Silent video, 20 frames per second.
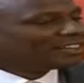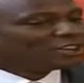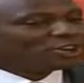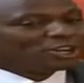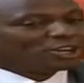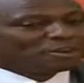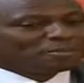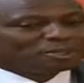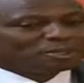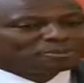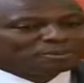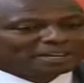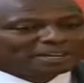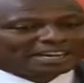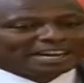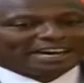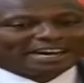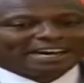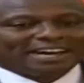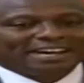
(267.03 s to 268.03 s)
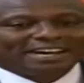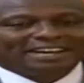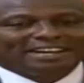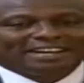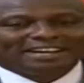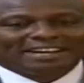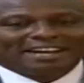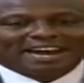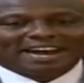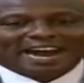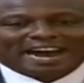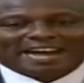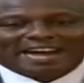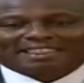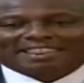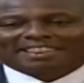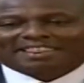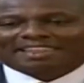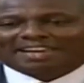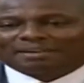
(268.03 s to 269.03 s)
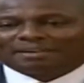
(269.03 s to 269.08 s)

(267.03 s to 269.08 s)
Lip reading: I think, Honorable Speaker, other